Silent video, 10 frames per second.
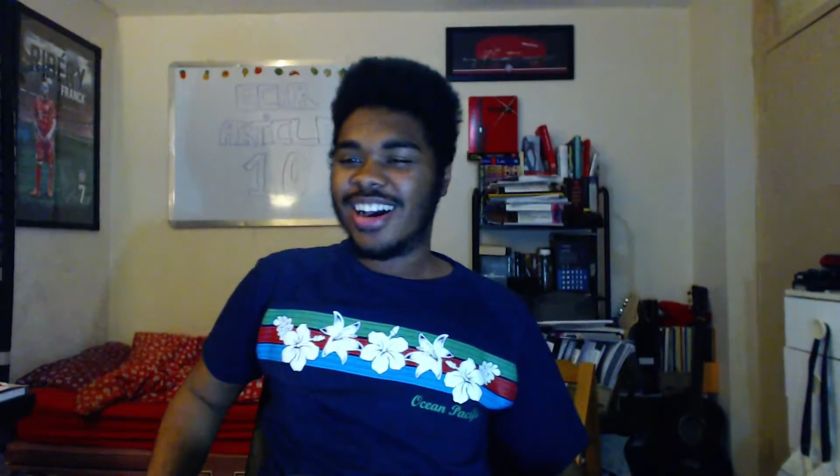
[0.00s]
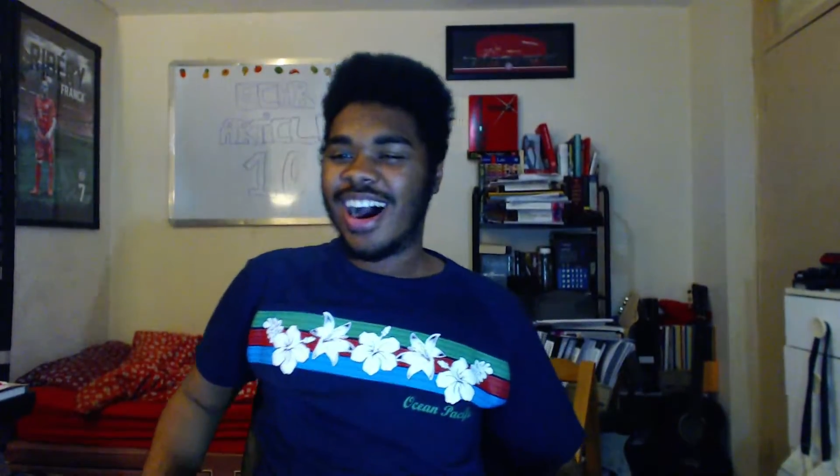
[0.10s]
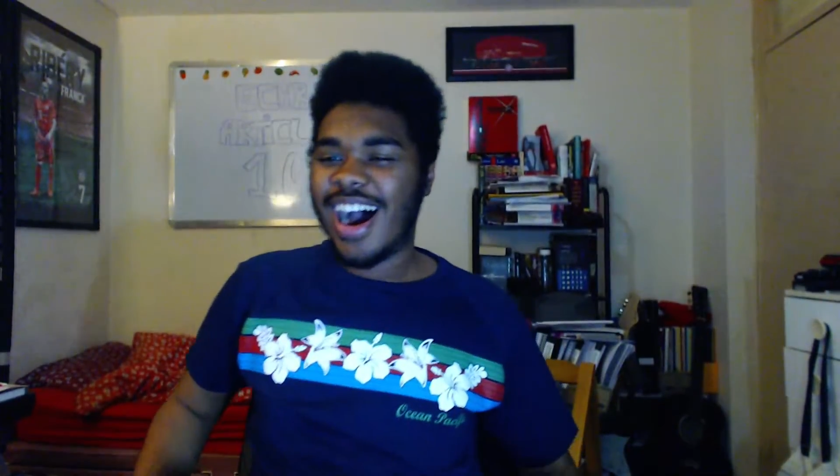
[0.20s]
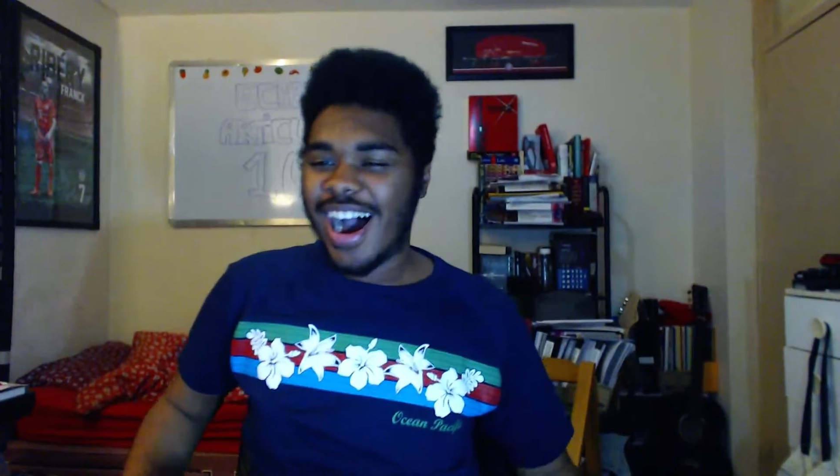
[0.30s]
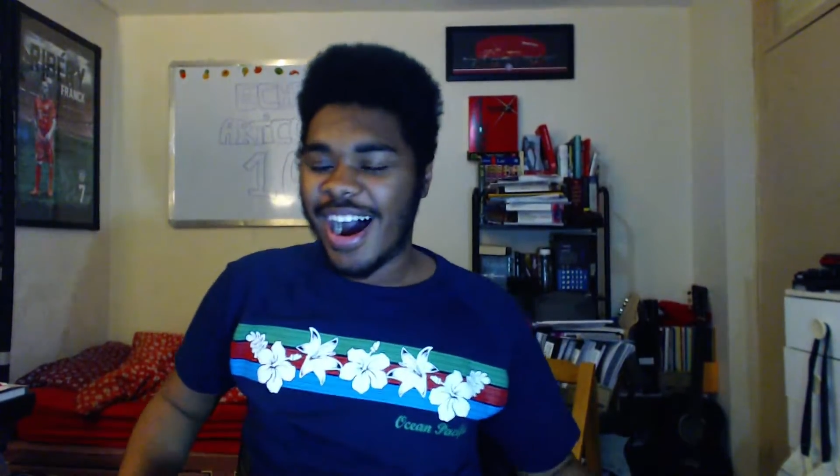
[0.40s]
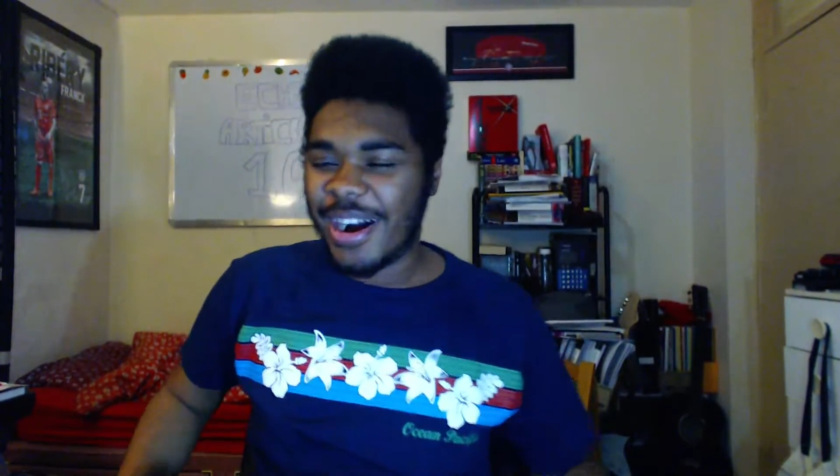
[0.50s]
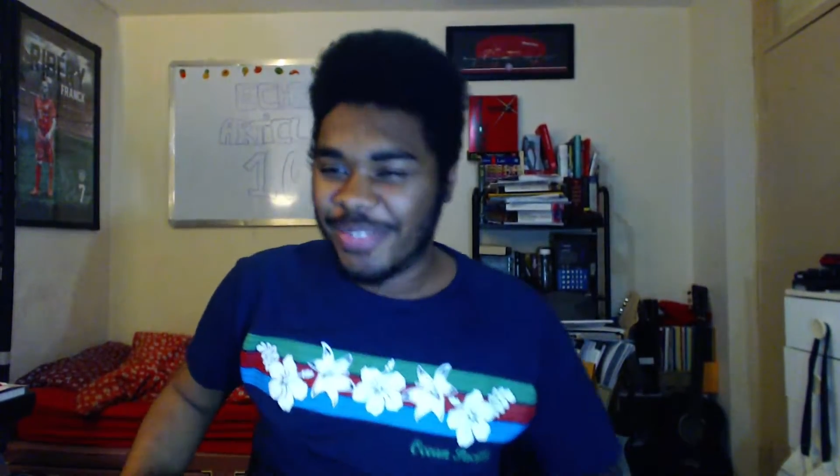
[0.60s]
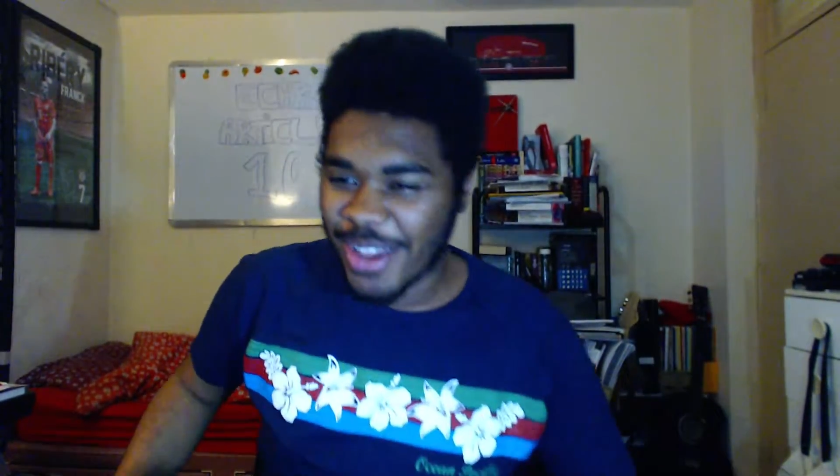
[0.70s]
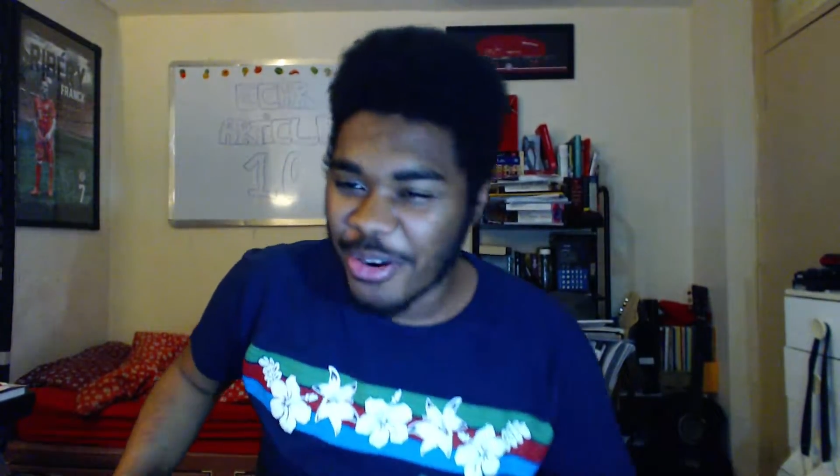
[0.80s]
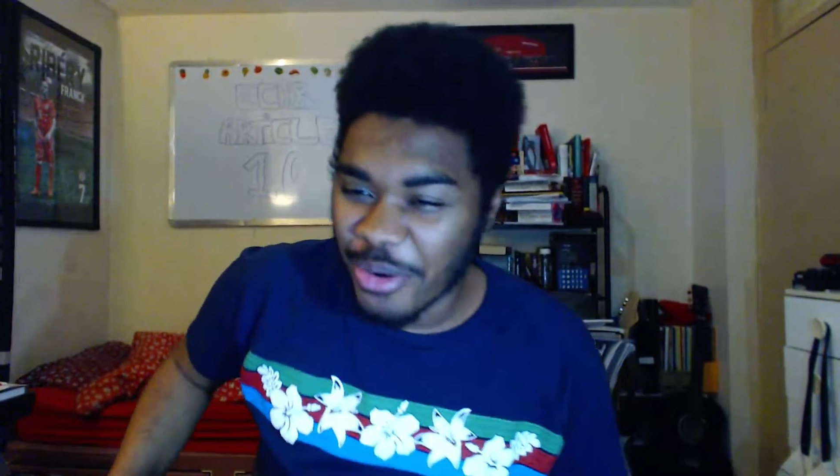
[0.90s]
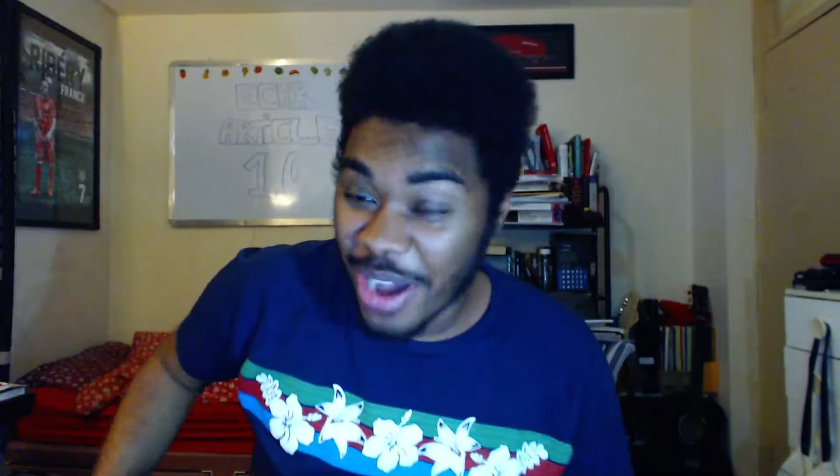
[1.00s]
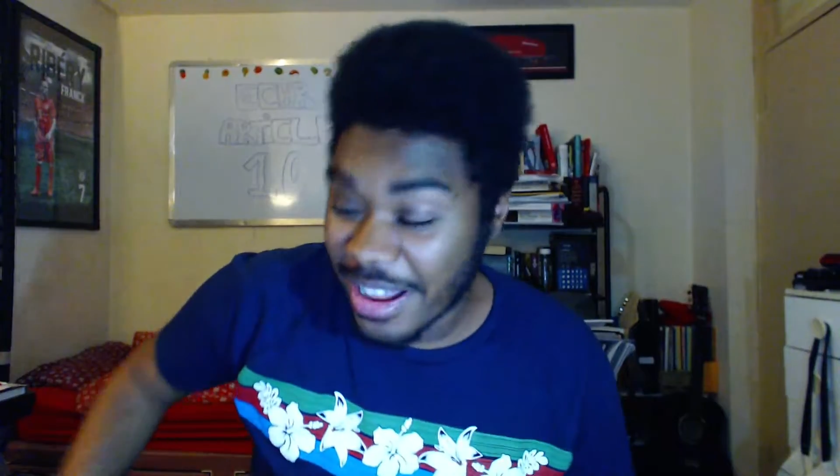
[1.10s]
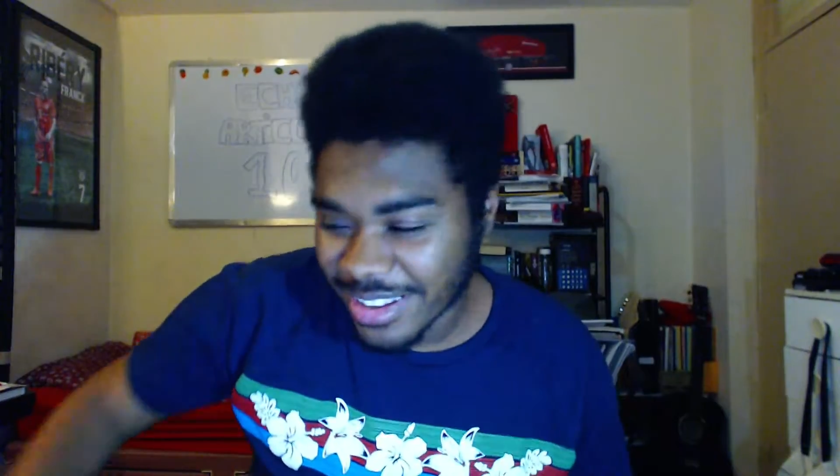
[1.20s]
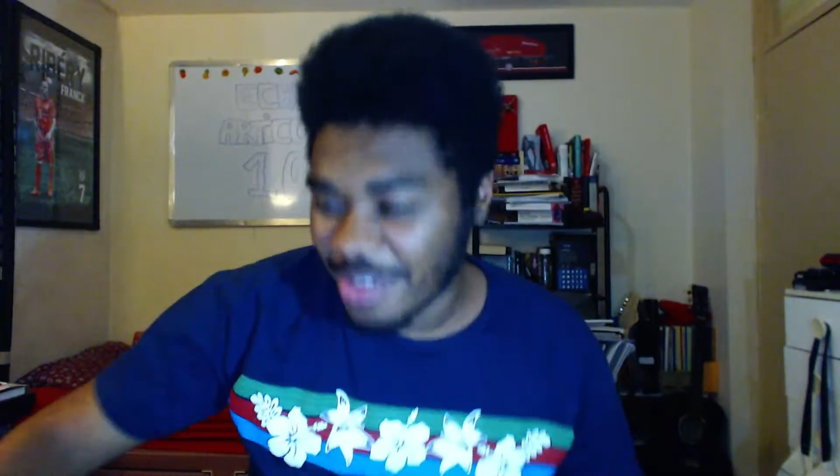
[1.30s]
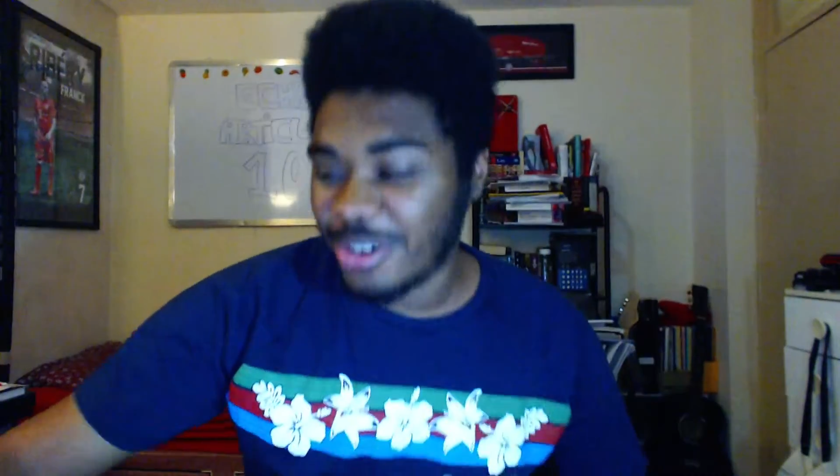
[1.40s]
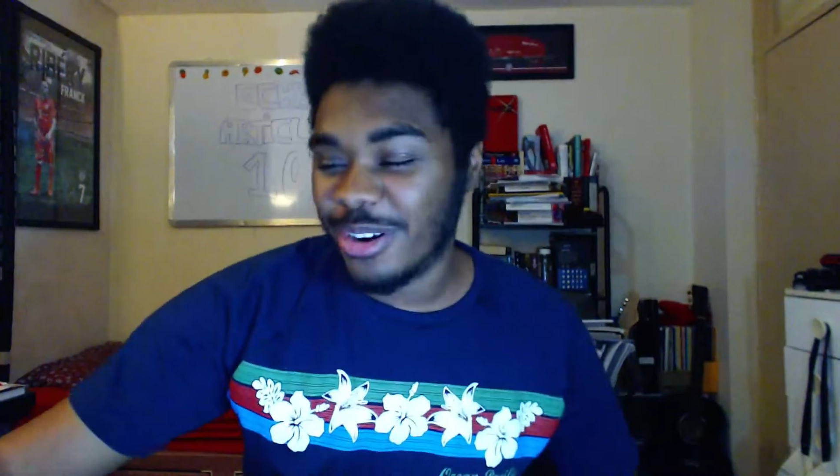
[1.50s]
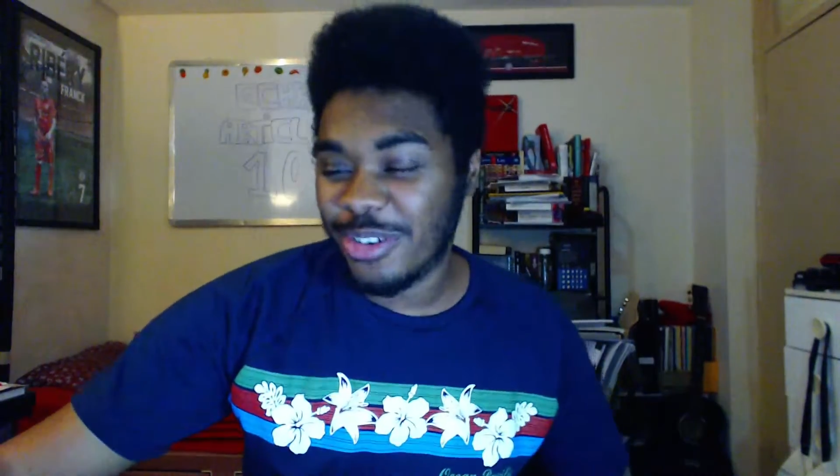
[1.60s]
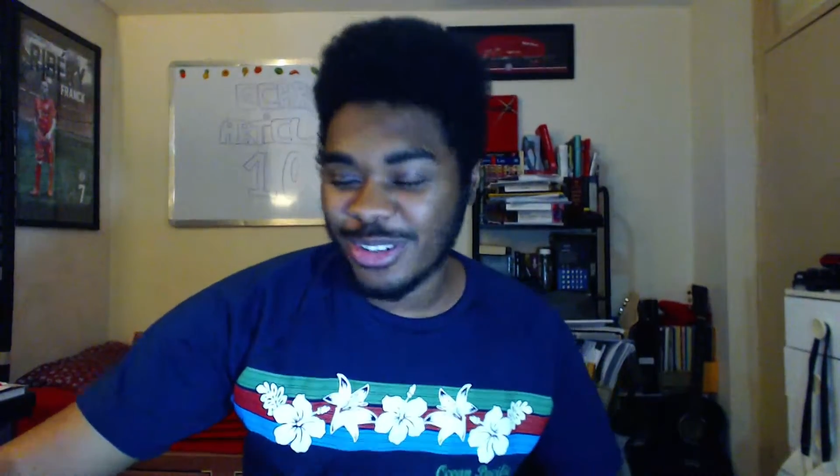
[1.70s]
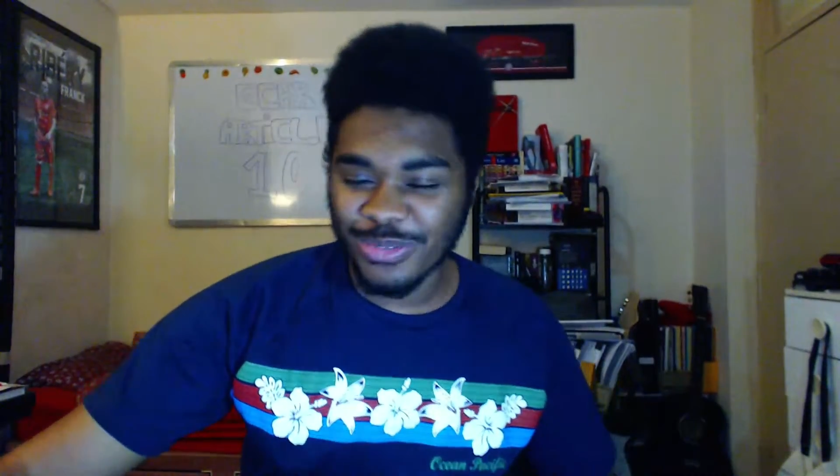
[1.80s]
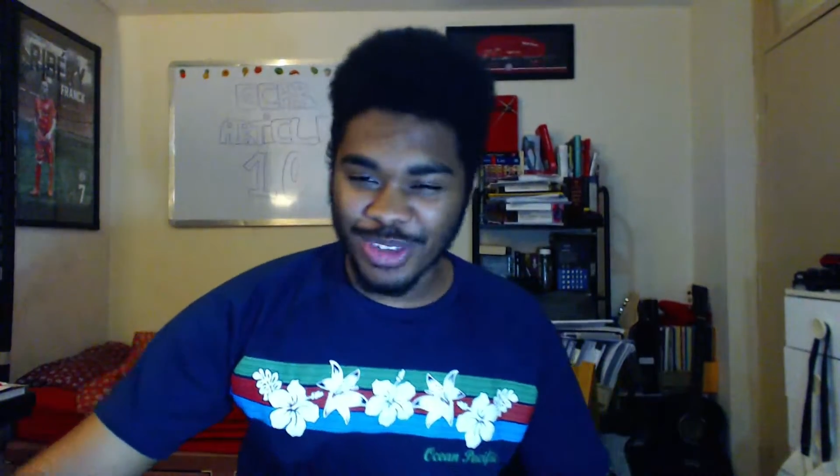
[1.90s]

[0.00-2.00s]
Which